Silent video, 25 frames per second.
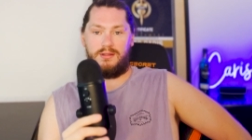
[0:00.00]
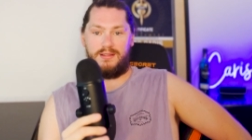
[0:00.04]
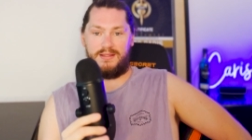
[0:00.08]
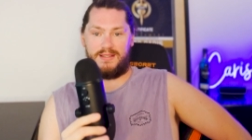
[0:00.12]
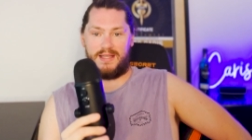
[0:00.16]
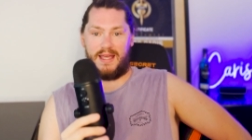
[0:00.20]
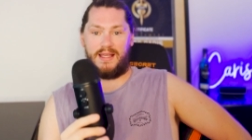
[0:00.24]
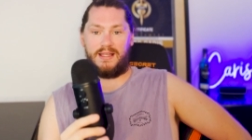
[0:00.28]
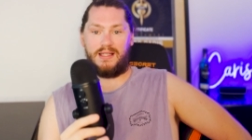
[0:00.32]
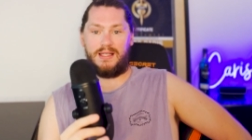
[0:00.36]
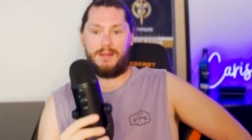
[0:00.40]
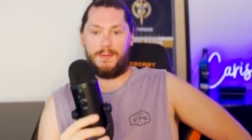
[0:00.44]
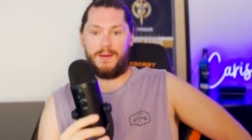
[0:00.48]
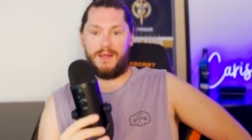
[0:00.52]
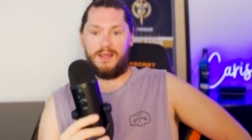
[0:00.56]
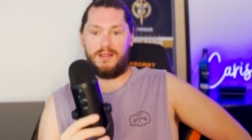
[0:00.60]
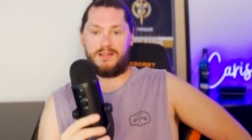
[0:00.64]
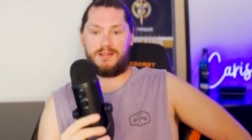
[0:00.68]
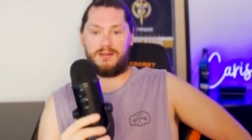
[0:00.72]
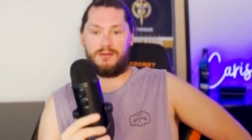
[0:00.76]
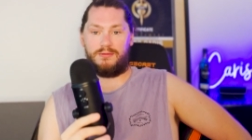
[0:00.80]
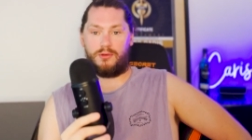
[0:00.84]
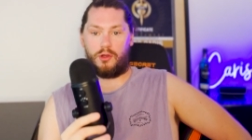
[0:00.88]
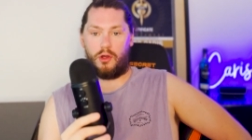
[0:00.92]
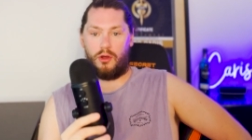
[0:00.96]
daily
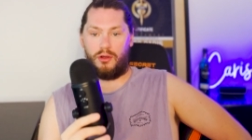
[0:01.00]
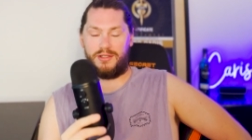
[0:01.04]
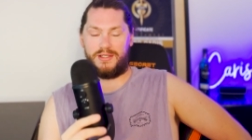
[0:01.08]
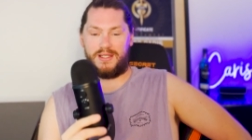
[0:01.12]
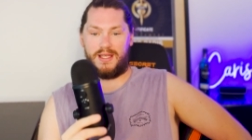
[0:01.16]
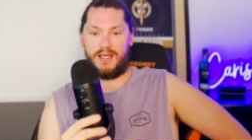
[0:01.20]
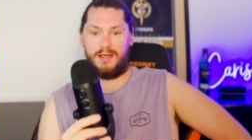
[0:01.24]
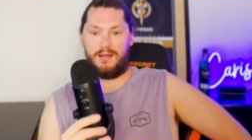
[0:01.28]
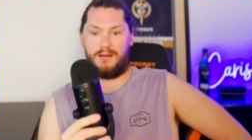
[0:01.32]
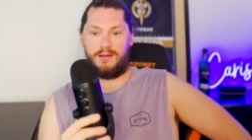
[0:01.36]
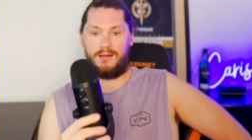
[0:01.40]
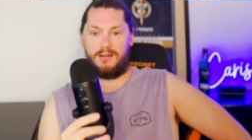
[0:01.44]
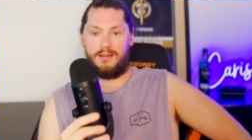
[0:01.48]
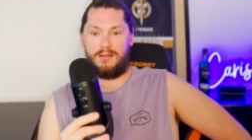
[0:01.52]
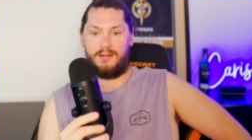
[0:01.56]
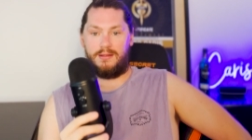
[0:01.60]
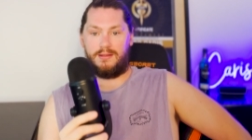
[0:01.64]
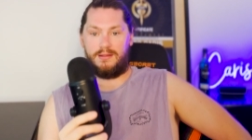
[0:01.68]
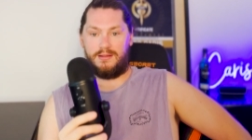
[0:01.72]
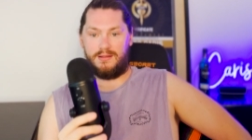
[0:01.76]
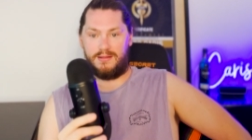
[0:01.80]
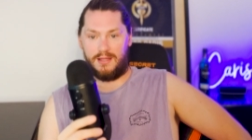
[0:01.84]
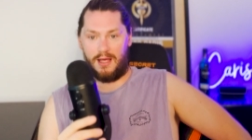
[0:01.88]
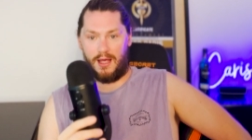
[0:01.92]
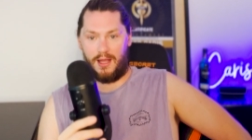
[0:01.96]
piece of content
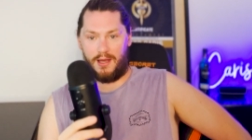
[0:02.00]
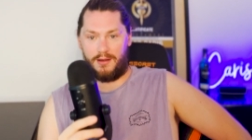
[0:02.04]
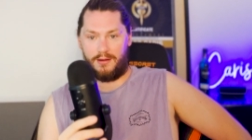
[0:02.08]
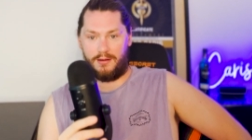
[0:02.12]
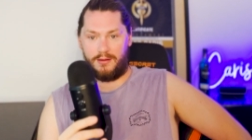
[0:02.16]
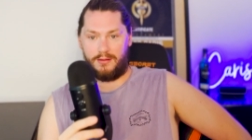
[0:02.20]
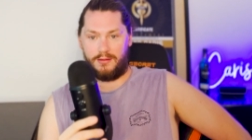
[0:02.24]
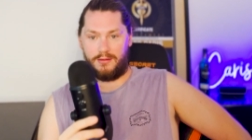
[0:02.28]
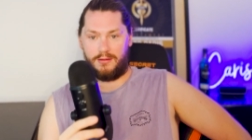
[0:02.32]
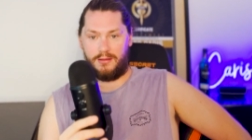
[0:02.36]
done.